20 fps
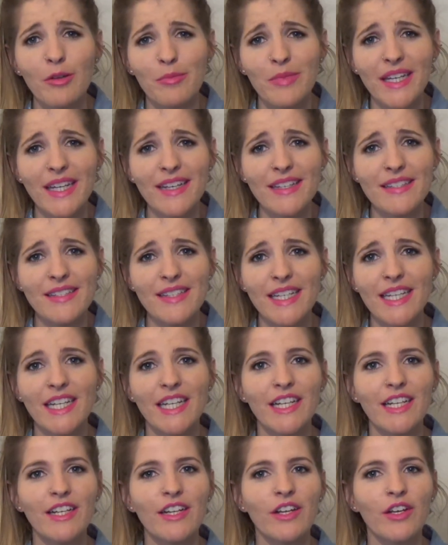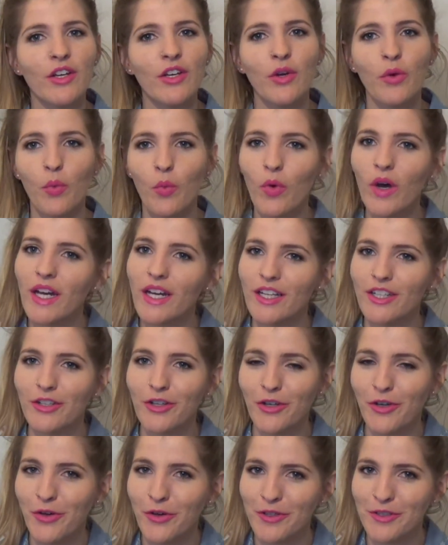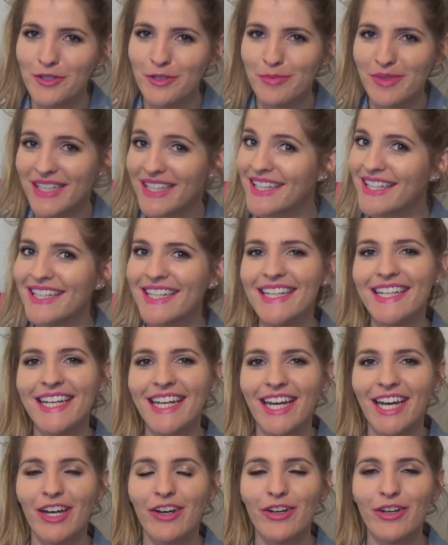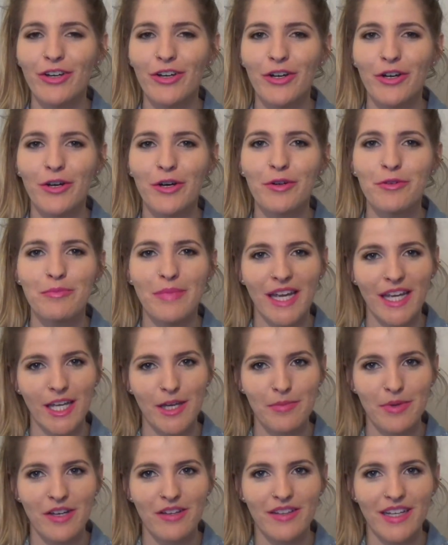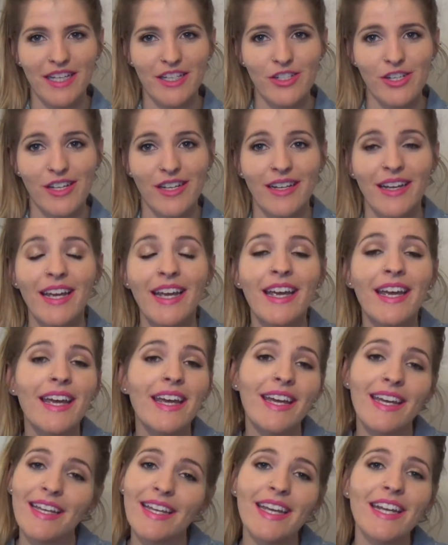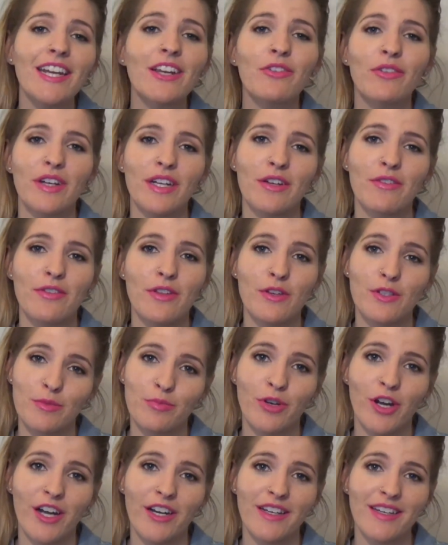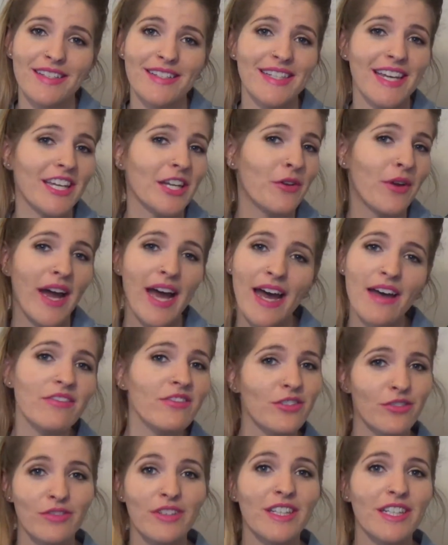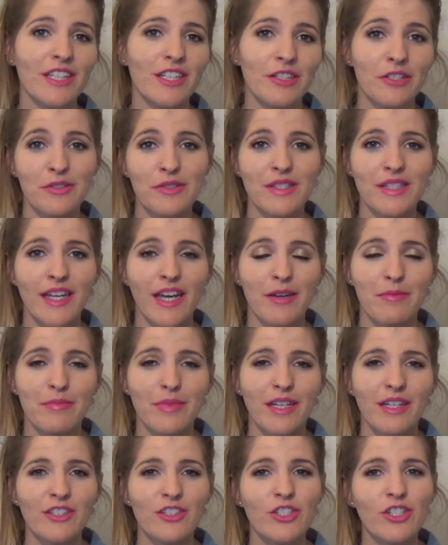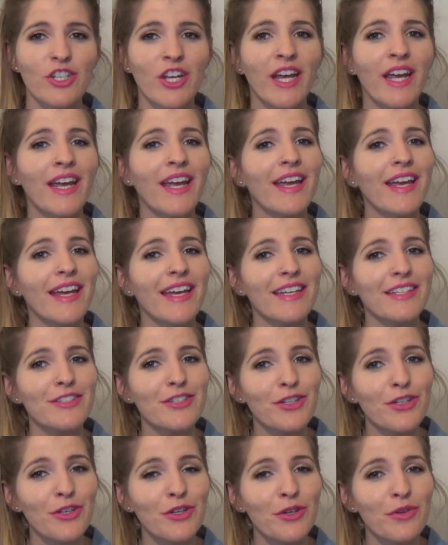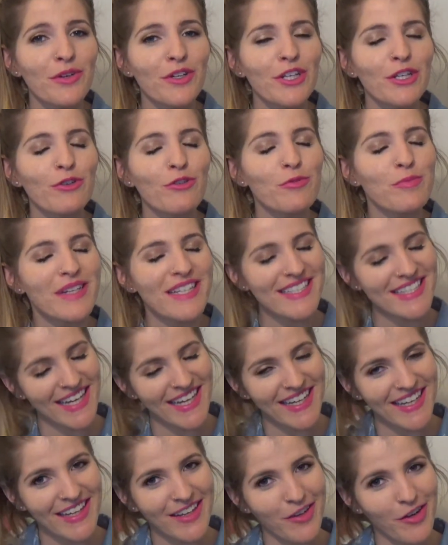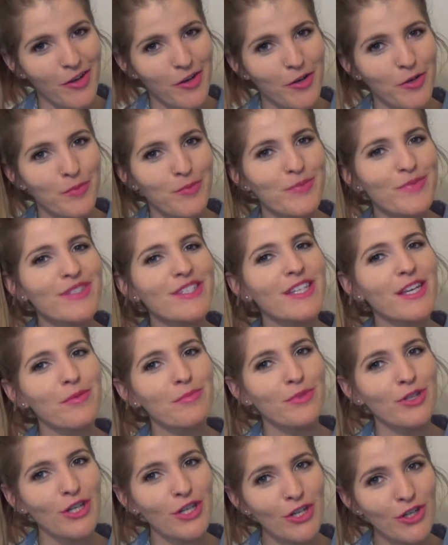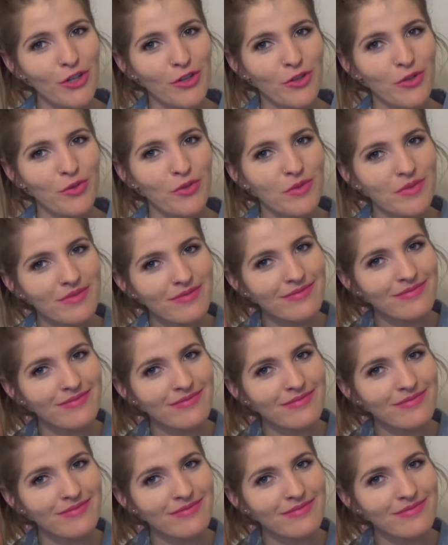Because then, 1, you're going to be cleaning out your own makeup collection and getting rid of those products that you haven't really used that much. And 2, you will be taking home some new,